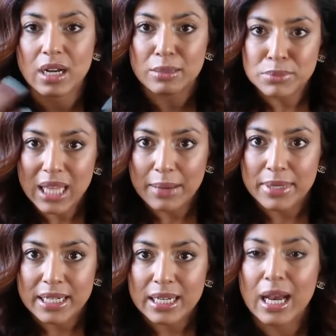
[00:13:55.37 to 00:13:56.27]
I'm
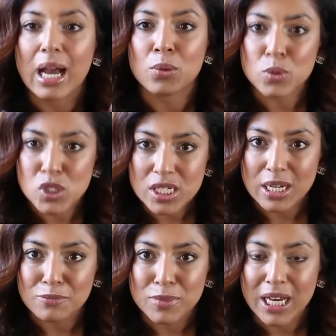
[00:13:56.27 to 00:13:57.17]
blabbing. I will
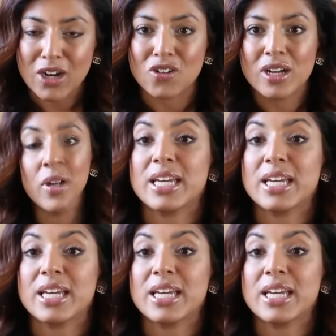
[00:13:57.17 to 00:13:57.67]
stop now.